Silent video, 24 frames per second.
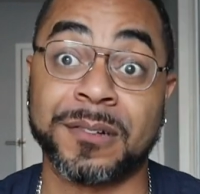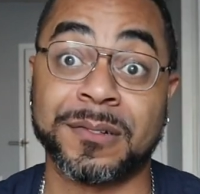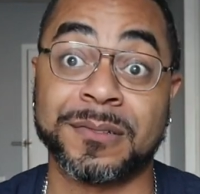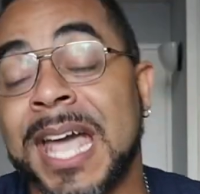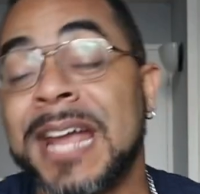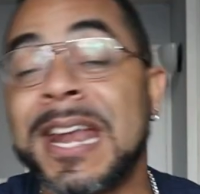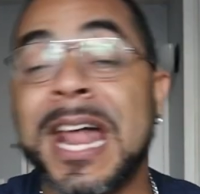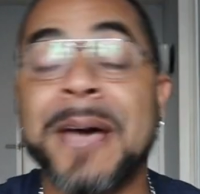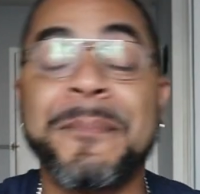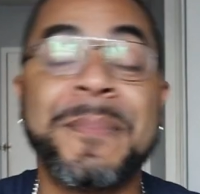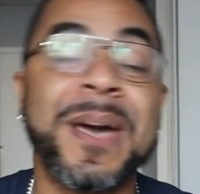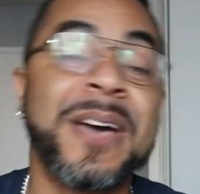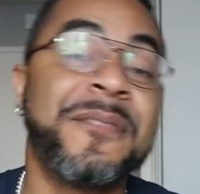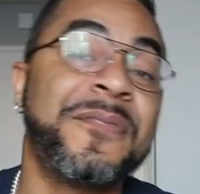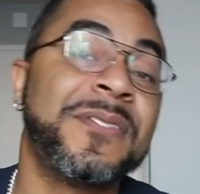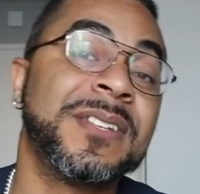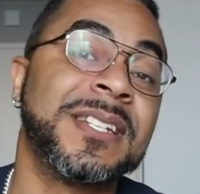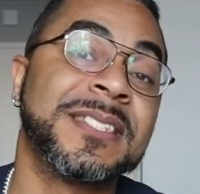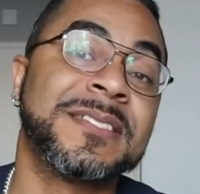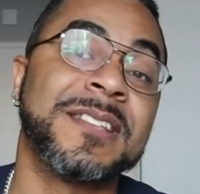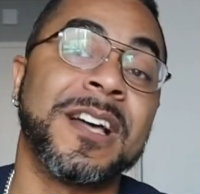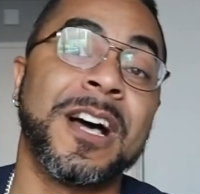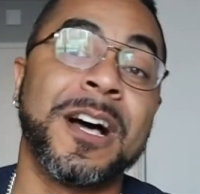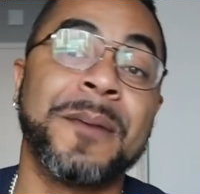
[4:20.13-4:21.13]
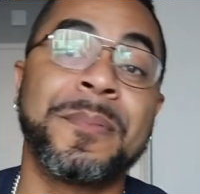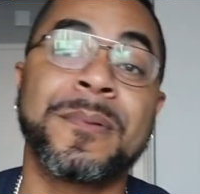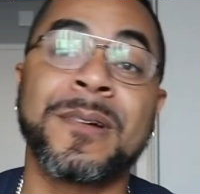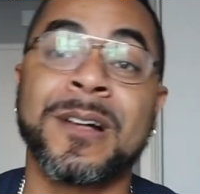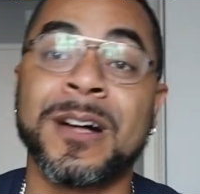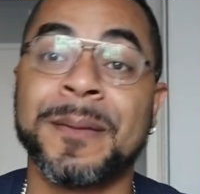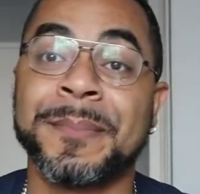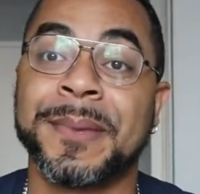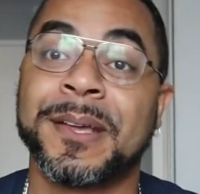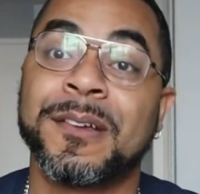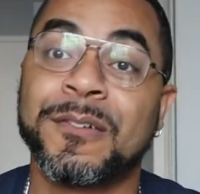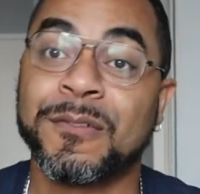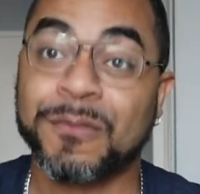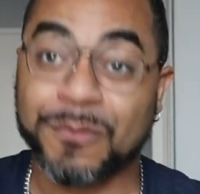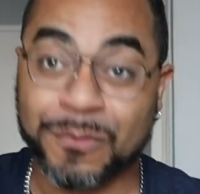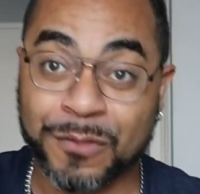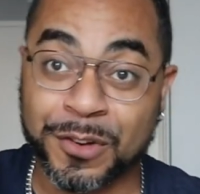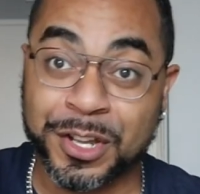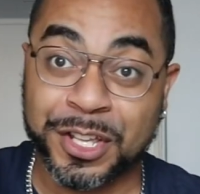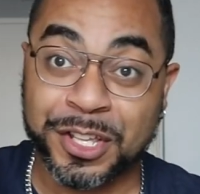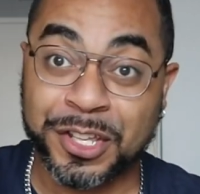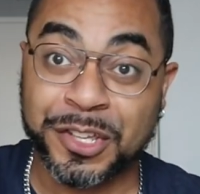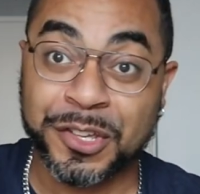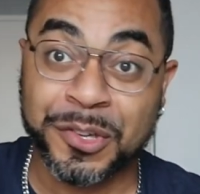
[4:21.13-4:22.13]
And I bet for this upcoming
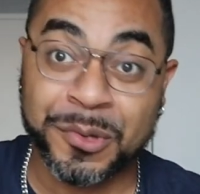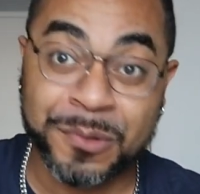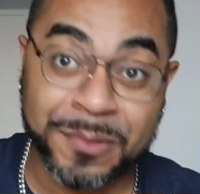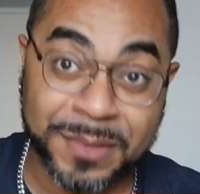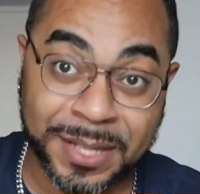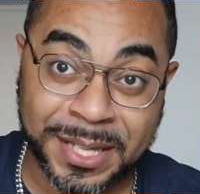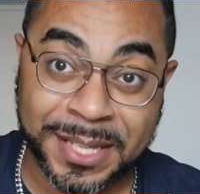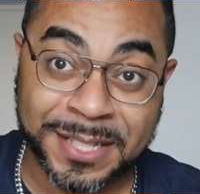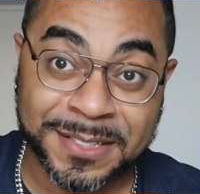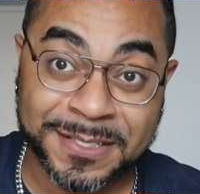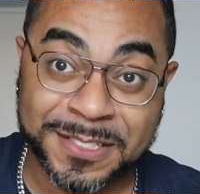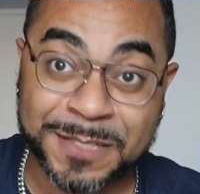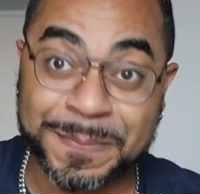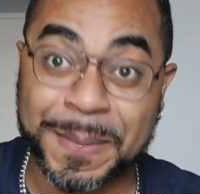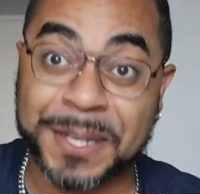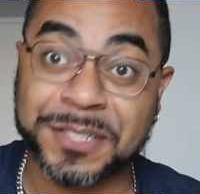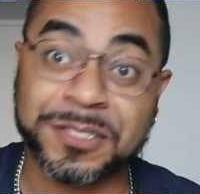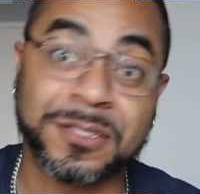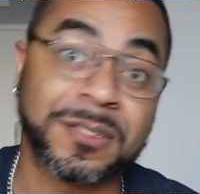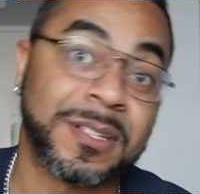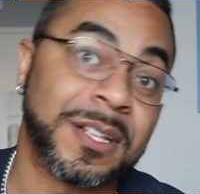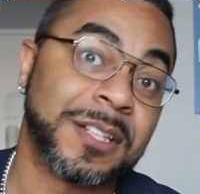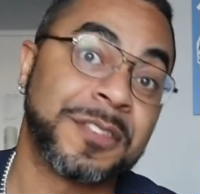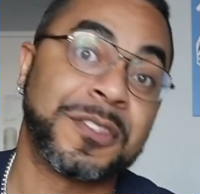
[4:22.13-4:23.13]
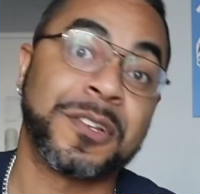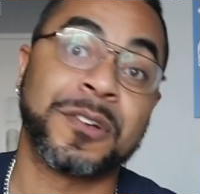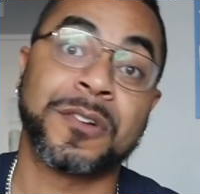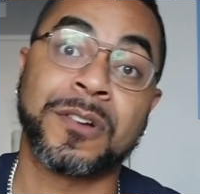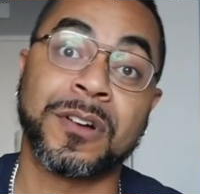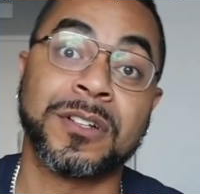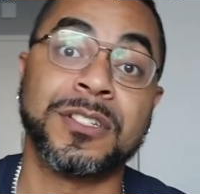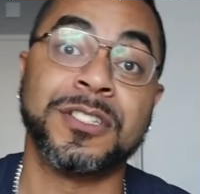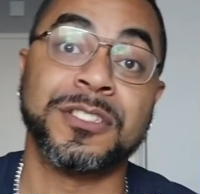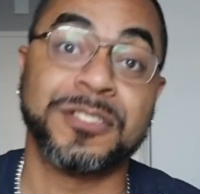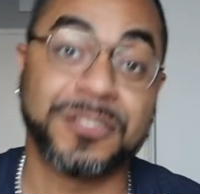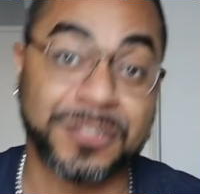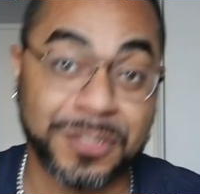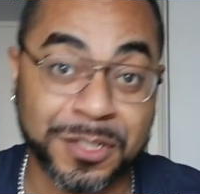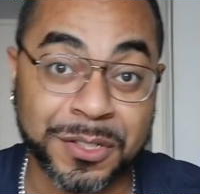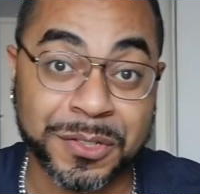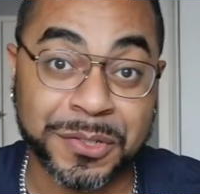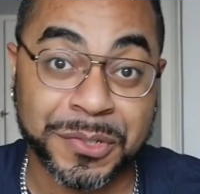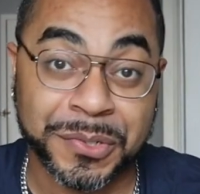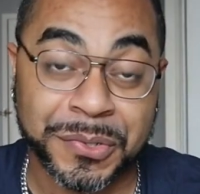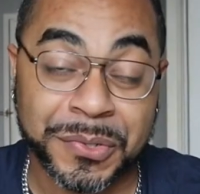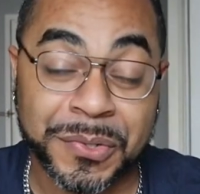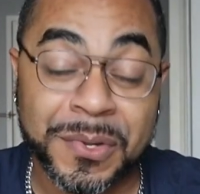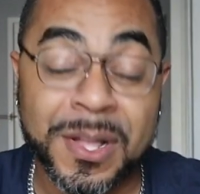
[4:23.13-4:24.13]
reunion special that they're going to
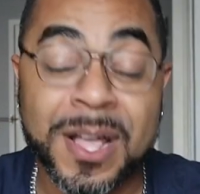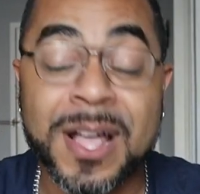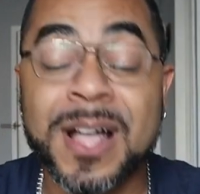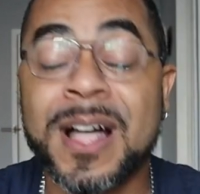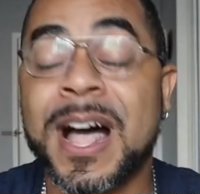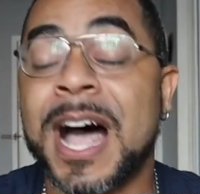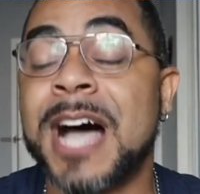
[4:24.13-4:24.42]
do,